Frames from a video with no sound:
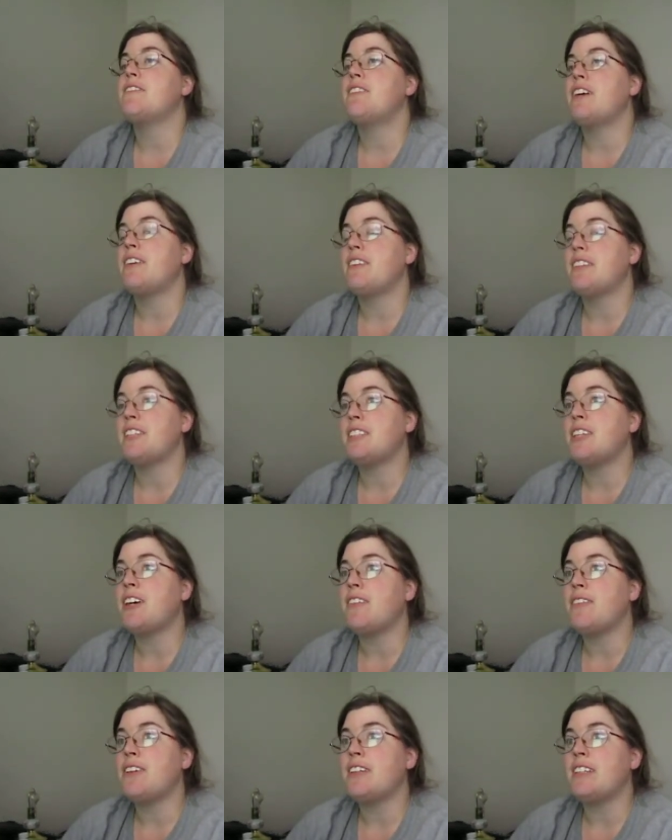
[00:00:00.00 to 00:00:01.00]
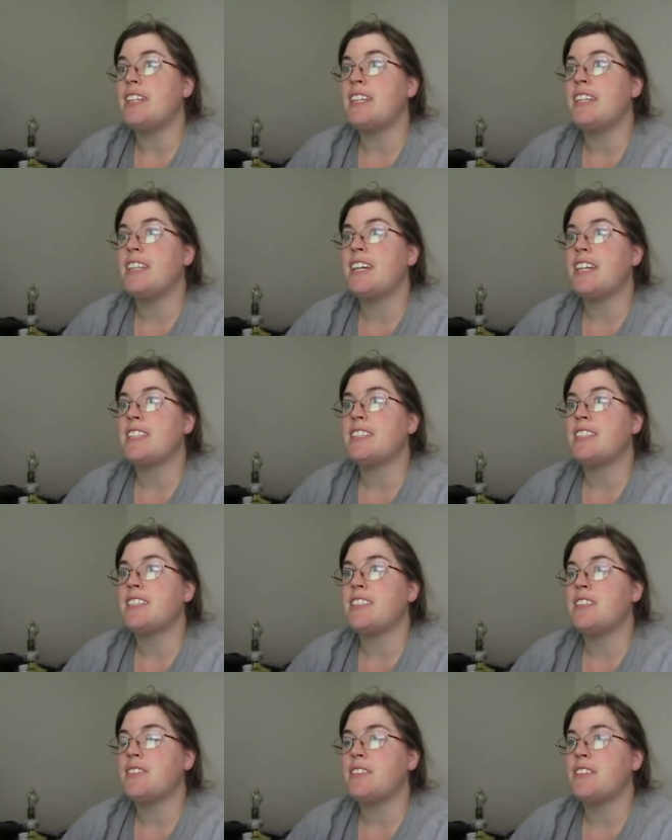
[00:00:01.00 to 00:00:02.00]
found in the topical index
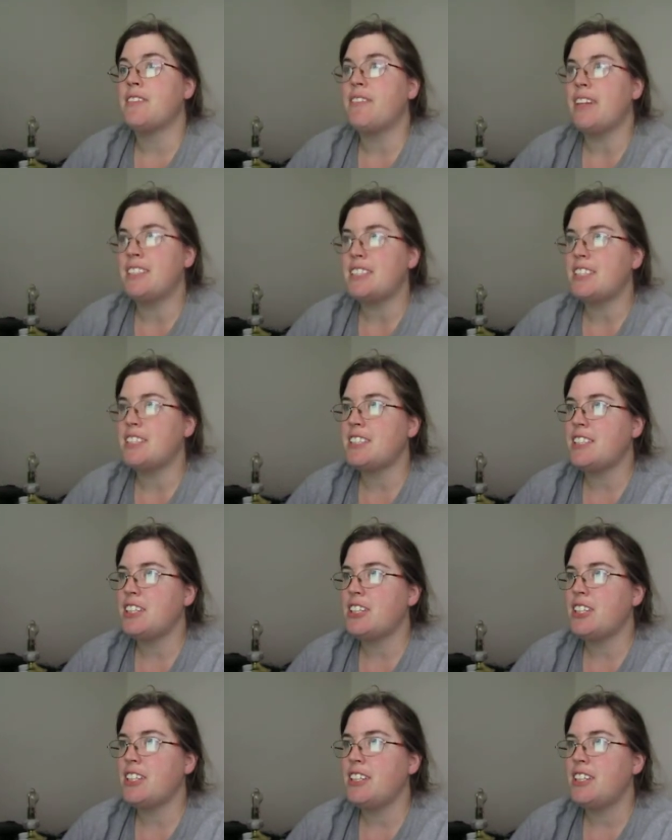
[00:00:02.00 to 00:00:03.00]
under the word message